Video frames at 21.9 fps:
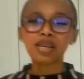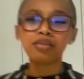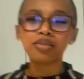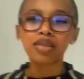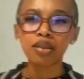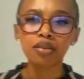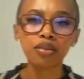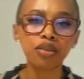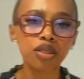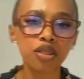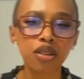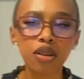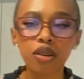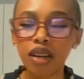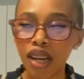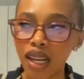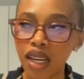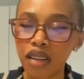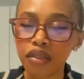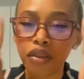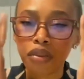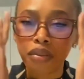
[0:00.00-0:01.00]
sometimes you go
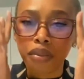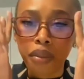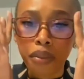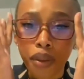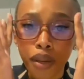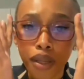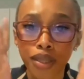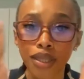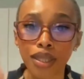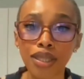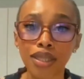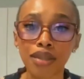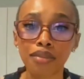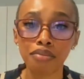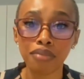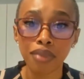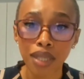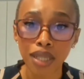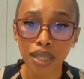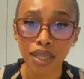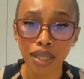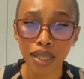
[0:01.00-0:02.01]
live and people are just
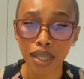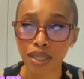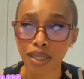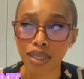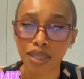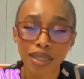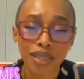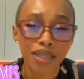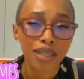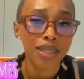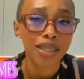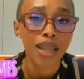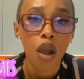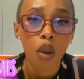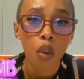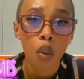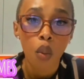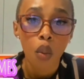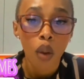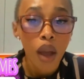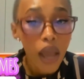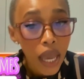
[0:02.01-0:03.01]
mean, and it's just
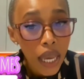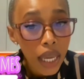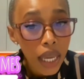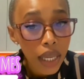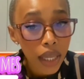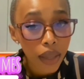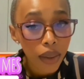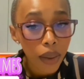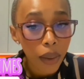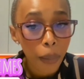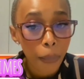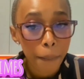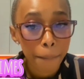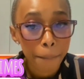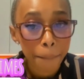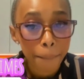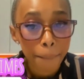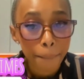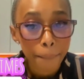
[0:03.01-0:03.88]
like, what?